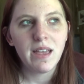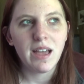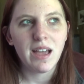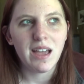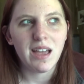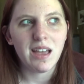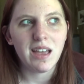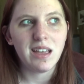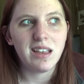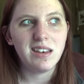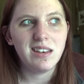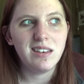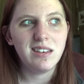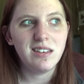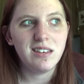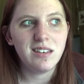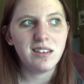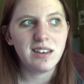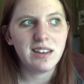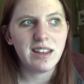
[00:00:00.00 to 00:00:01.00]
I
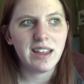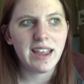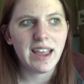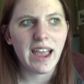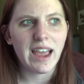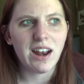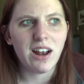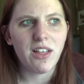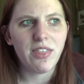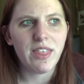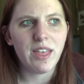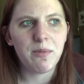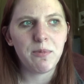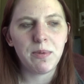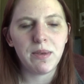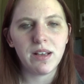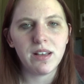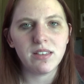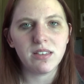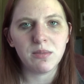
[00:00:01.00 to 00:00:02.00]
got on that
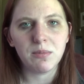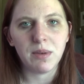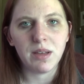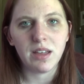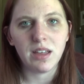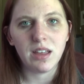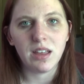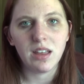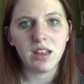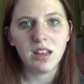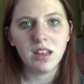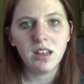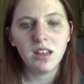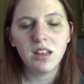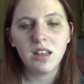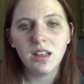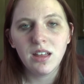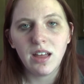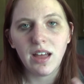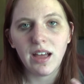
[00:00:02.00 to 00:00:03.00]
because of my
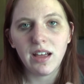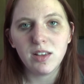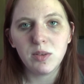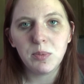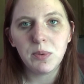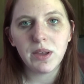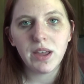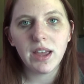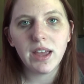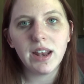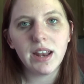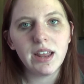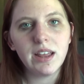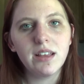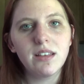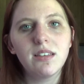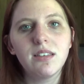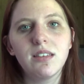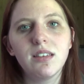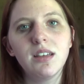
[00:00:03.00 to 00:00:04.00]
ice pick
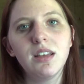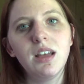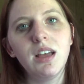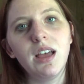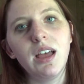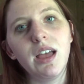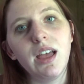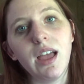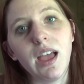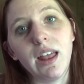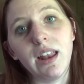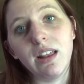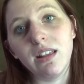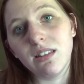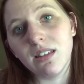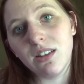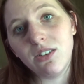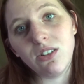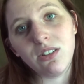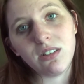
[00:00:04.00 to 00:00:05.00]
headaches, and he
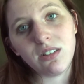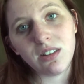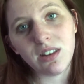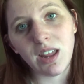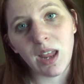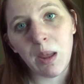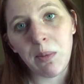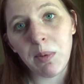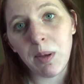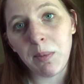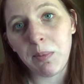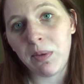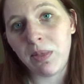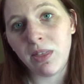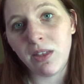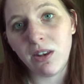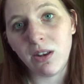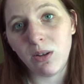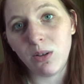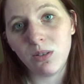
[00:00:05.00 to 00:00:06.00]
said just keep upping
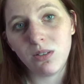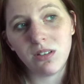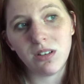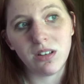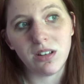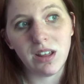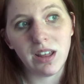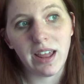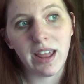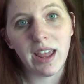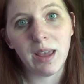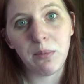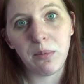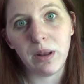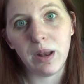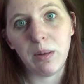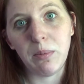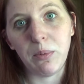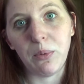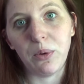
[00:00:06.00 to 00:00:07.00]
the dose till you can't
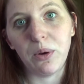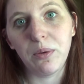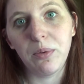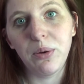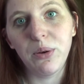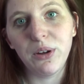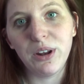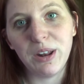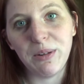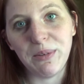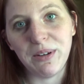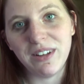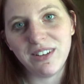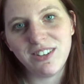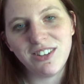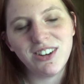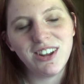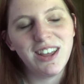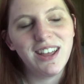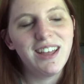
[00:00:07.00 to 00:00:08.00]
anymore, pretty
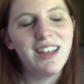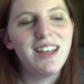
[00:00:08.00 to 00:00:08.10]
much.